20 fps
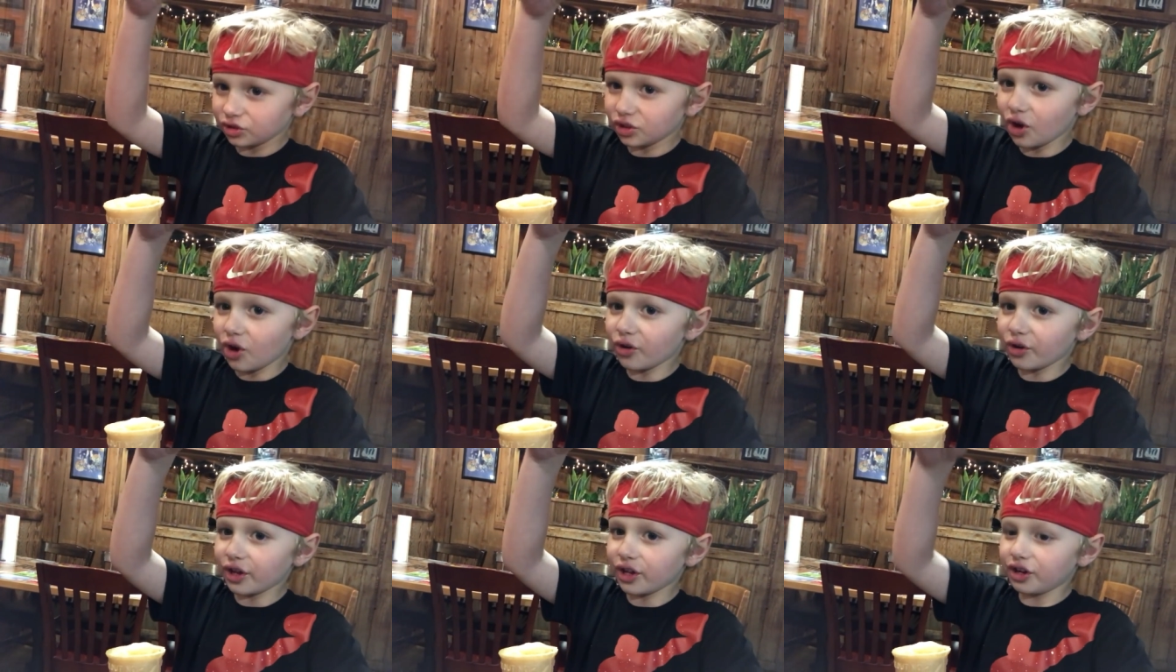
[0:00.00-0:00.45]

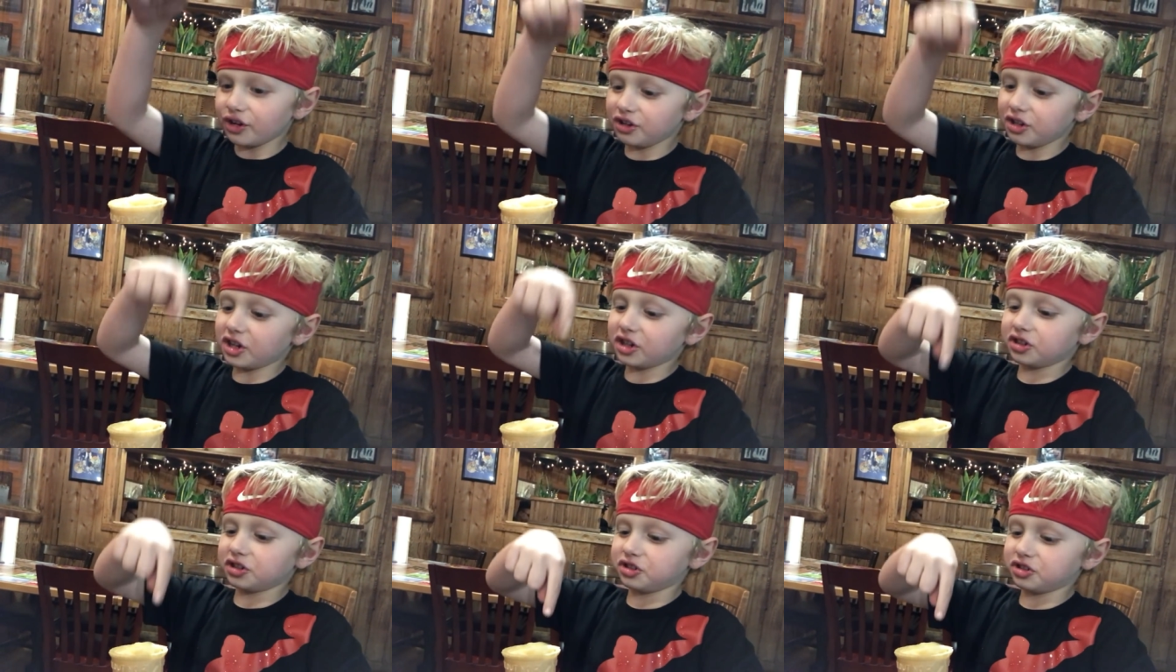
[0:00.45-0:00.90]
go get
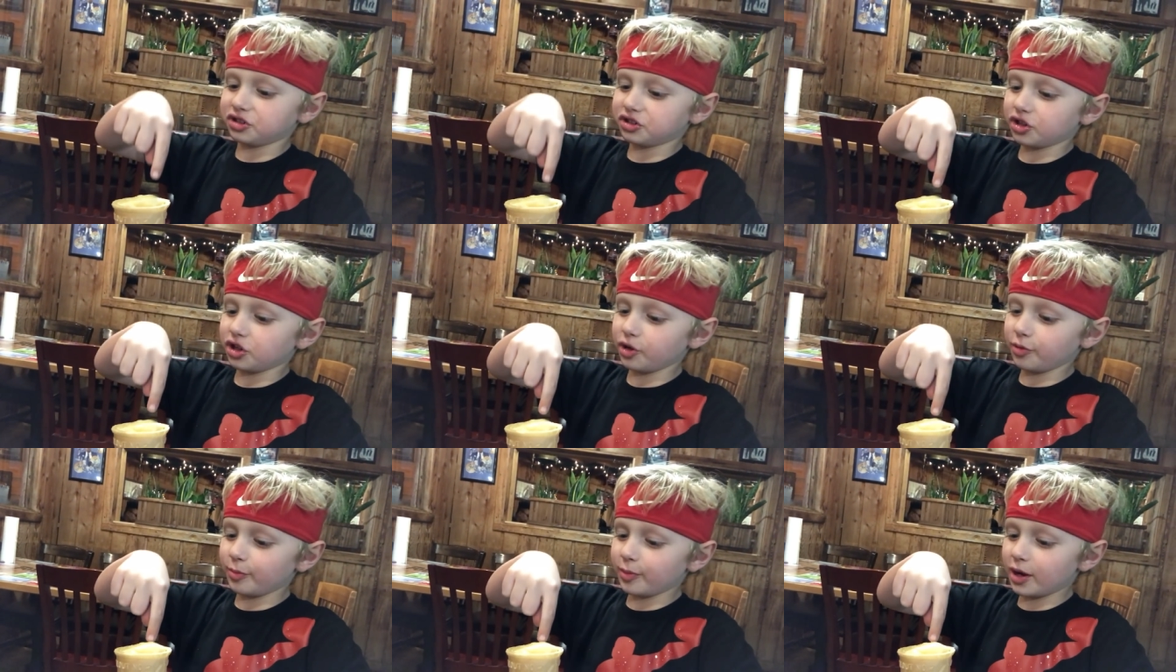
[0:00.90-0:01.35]
another
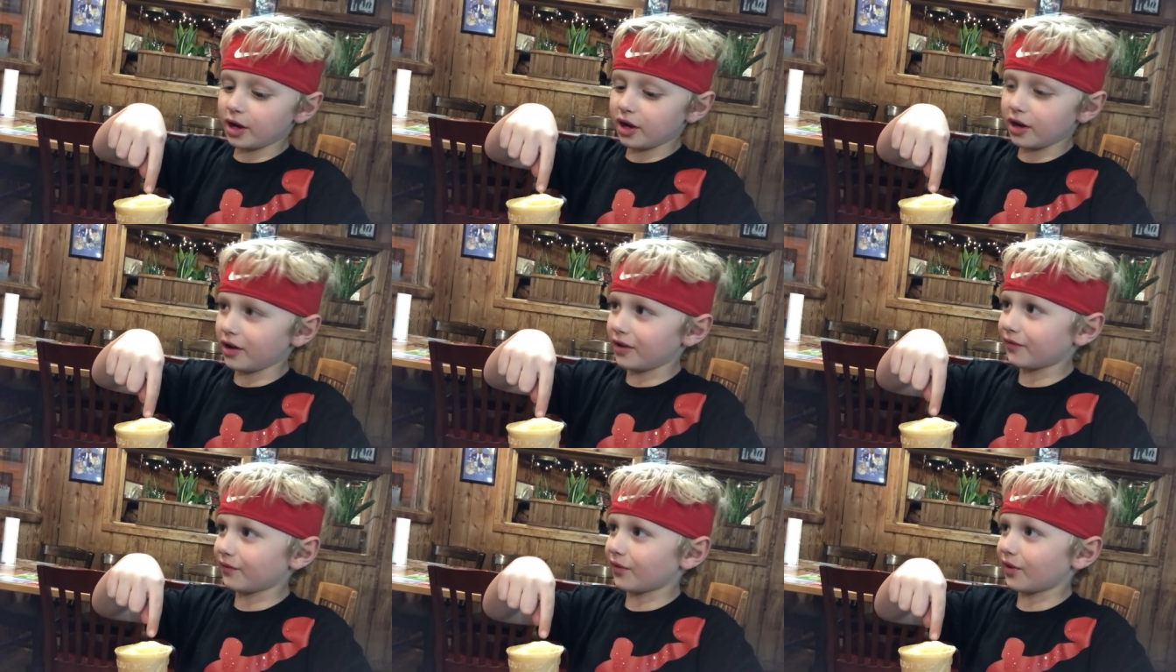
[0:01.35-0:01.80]
scoop
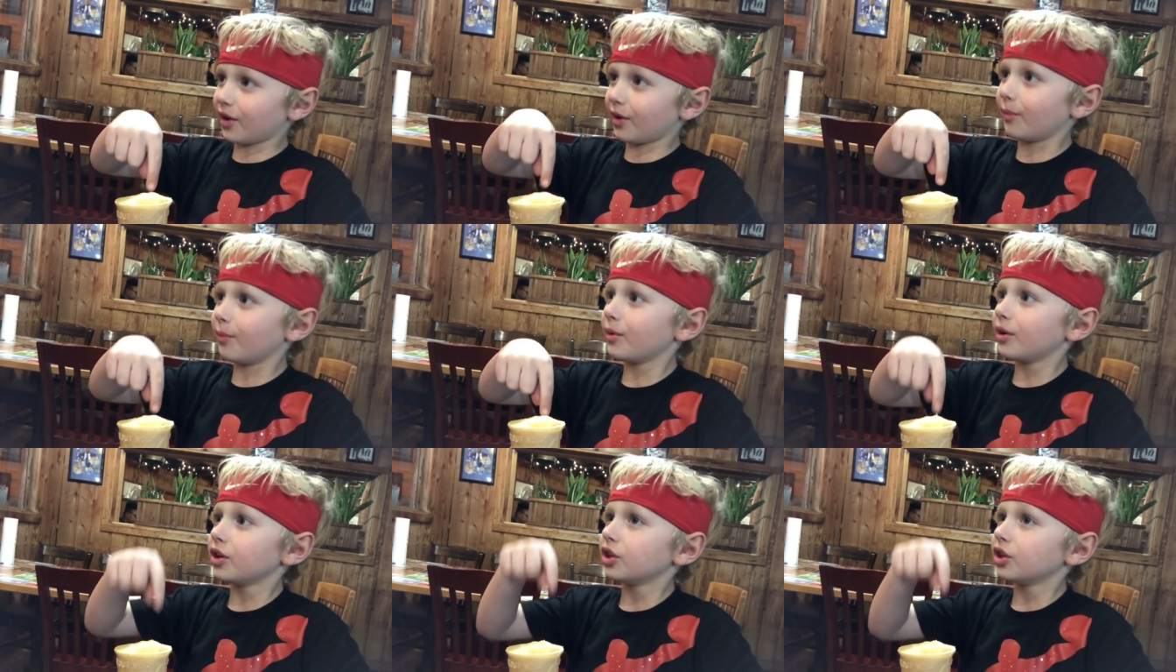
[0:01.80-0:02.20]
of um,